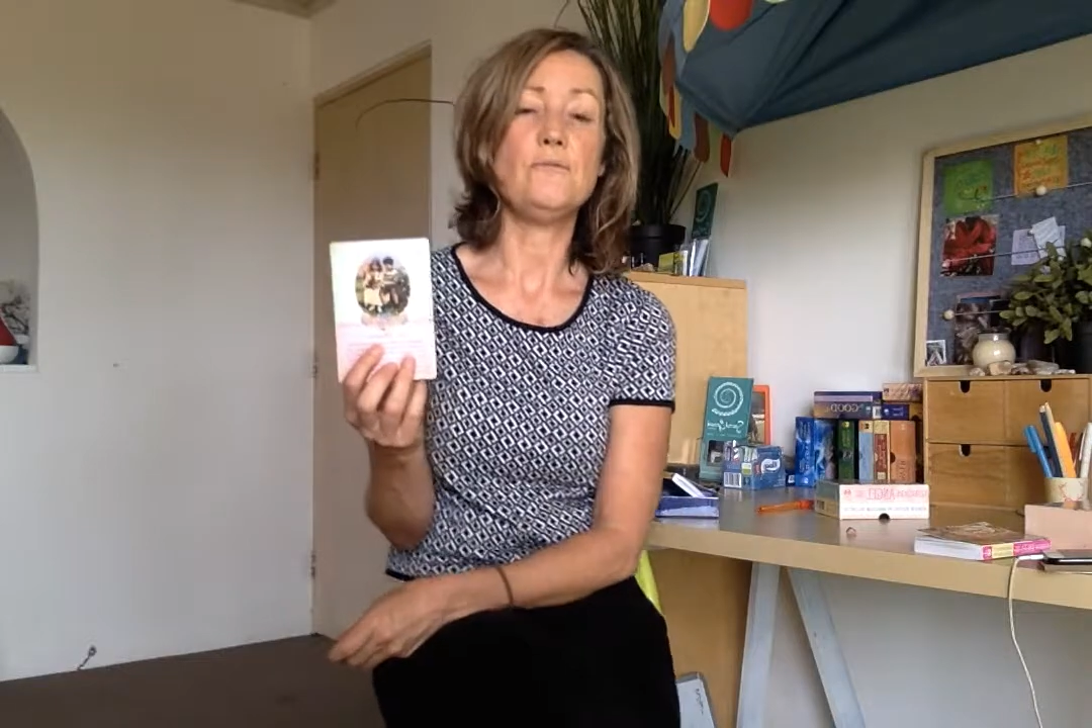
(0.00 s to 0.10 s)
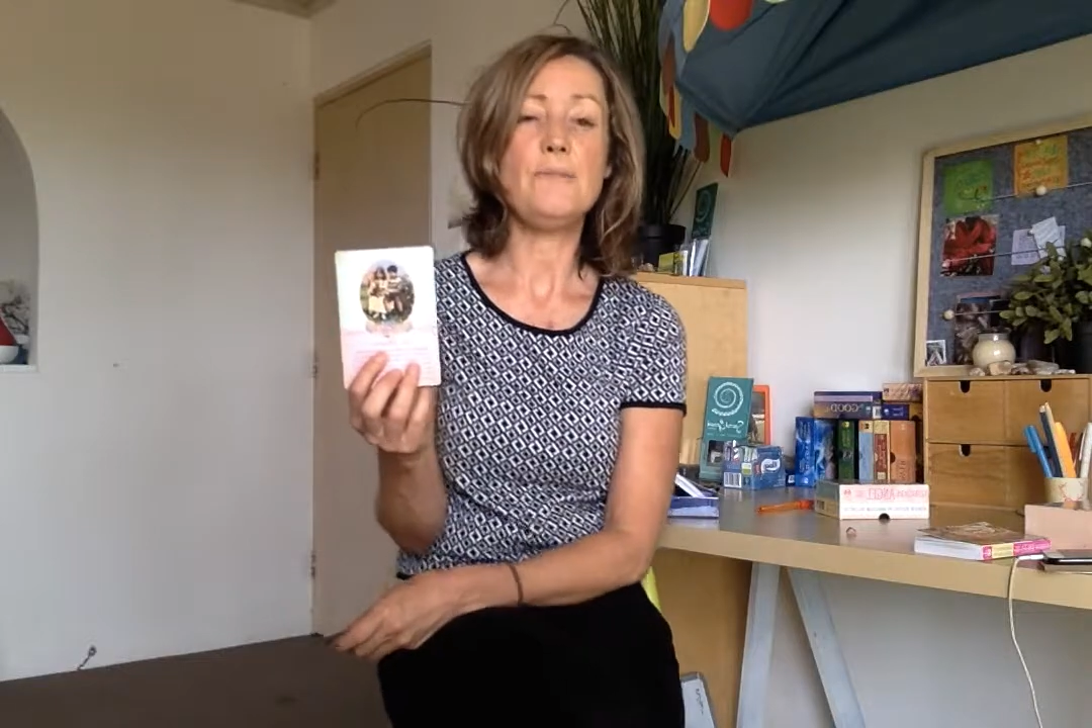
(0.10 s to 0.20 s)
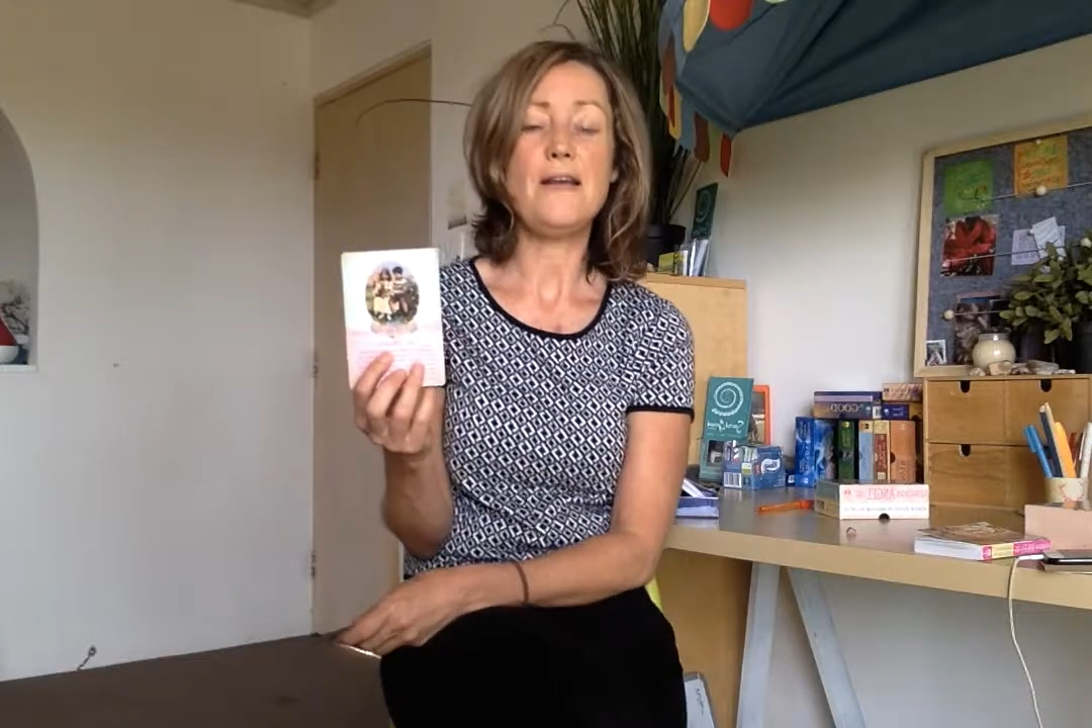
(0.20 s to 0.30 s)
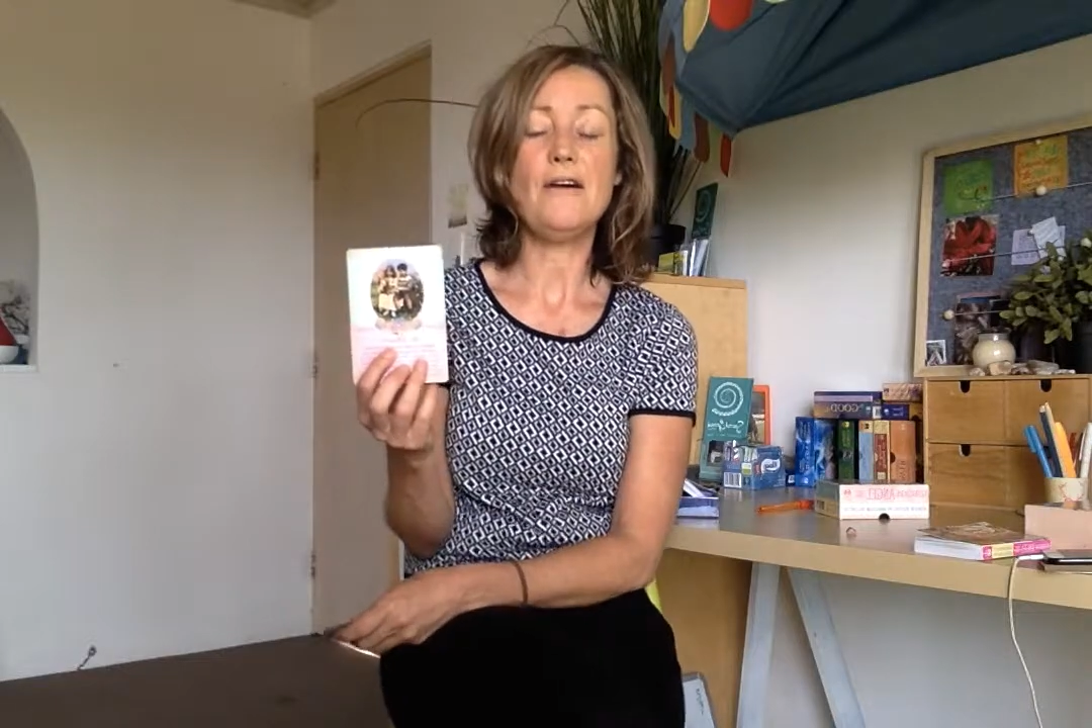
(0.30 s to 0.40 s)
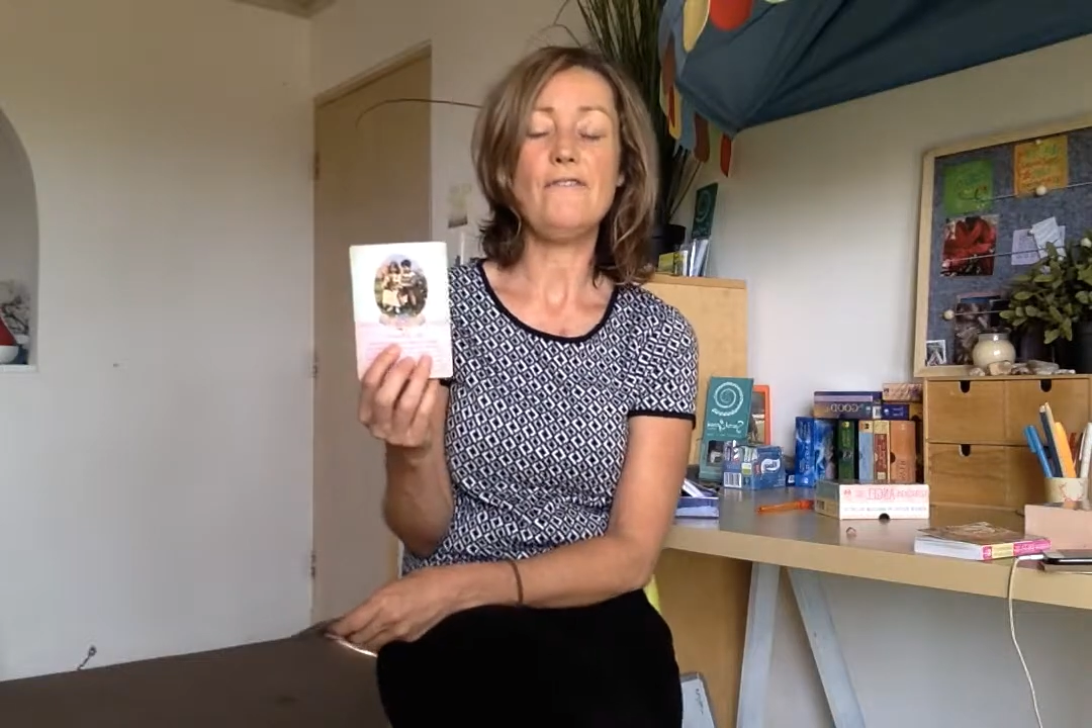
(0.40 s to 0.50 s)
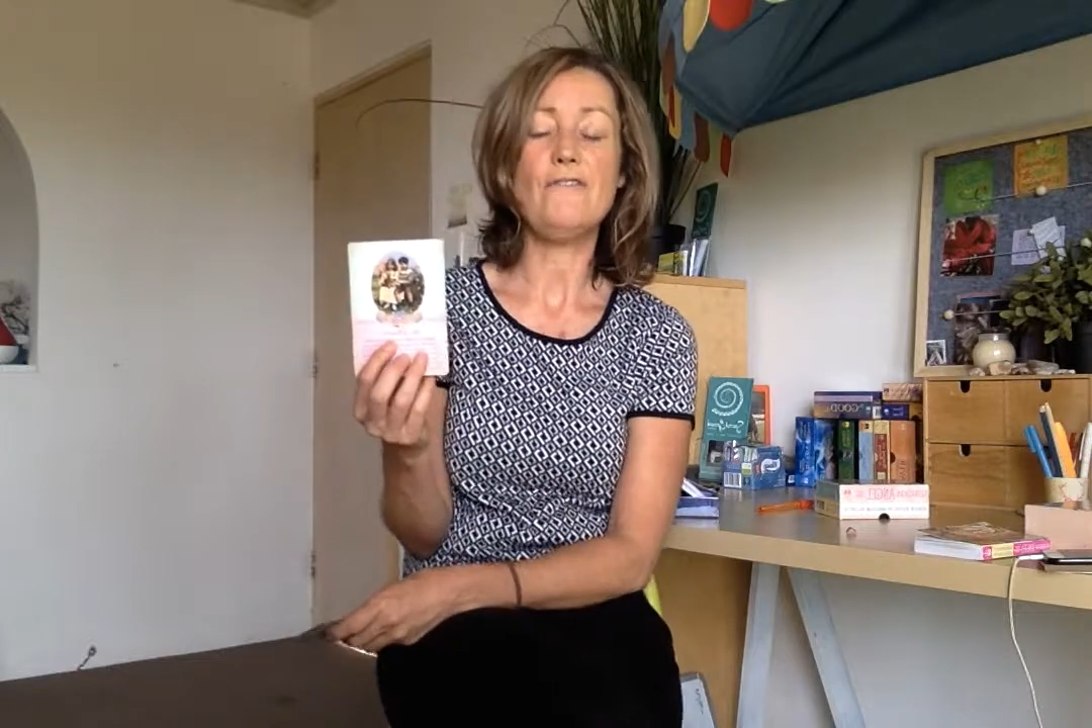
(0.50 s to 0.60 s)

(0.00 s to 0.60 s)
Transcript: you may have